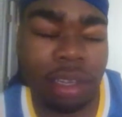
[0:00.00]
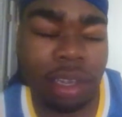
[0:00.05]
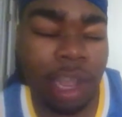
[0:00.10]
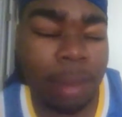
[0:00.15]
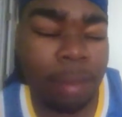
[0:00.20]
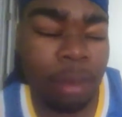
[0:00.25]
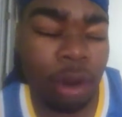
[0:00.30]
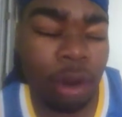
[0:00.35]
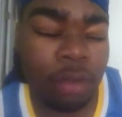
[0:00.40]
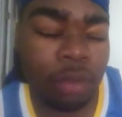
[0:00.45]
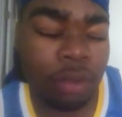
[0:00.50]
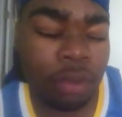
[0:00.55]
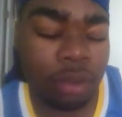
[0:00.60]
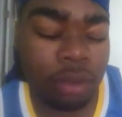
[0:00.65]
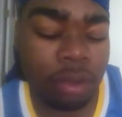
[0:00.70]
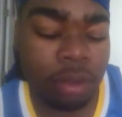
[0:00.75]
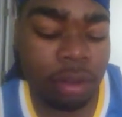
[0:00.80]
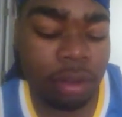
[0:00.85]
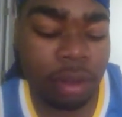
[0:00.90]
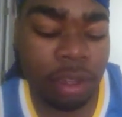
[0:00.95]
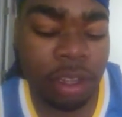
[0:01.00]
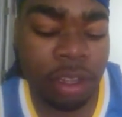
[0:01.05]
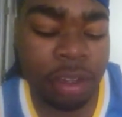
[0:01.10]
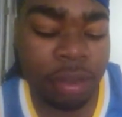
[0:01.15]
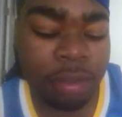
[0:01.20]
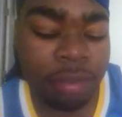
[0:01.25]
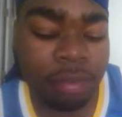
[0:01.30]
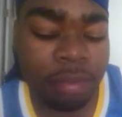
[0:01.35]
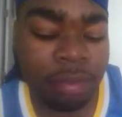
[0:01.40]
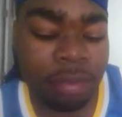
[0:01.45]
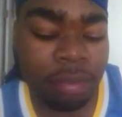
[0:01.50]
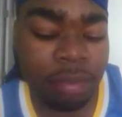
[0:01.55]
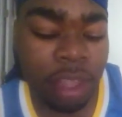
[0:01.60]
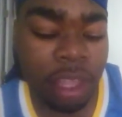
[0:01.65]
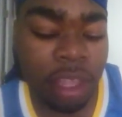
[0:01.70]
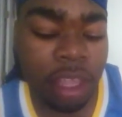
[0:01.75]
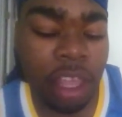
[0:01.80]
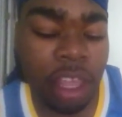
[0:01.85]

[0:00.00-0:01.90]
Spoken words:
not Marvel, in